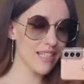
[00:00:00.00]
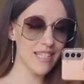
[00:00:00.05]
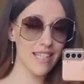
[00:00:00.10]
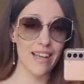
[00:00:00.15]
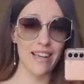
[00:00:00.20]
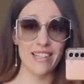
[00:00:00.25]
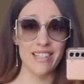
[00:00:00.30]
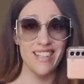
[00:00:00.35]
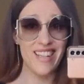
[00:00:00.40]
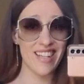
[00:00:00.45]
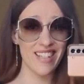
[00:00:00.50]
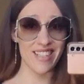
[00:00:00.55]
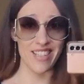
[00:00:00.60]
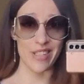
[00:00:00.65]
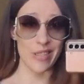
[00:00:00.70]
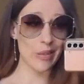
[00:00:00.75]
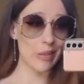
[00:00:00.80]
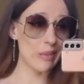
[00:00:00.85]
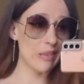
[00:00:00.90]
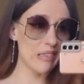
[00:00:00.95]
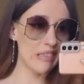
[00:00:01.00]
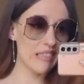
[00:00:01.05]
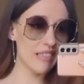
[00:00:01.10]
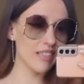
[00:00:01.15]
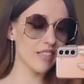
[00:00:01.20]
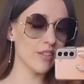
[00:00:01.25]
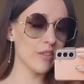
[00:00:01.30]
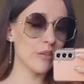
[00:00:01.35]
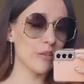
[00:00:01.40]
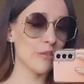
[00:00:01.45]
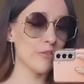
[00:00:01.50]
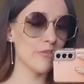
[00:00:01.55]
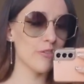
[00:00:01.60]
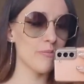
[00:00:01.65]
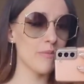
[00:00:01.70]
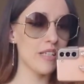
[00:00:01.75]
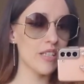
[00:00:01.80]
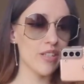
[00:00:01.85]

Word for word: Size S is good, you know, for me.